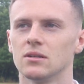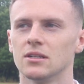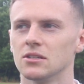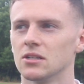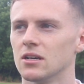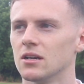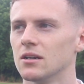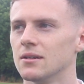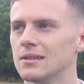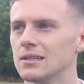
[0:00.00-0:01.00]
and
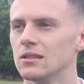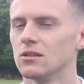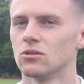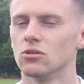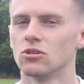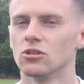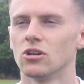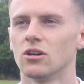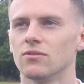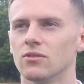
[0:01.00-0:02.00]
got a good
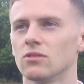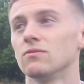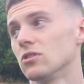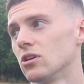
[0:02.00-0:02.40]
eye for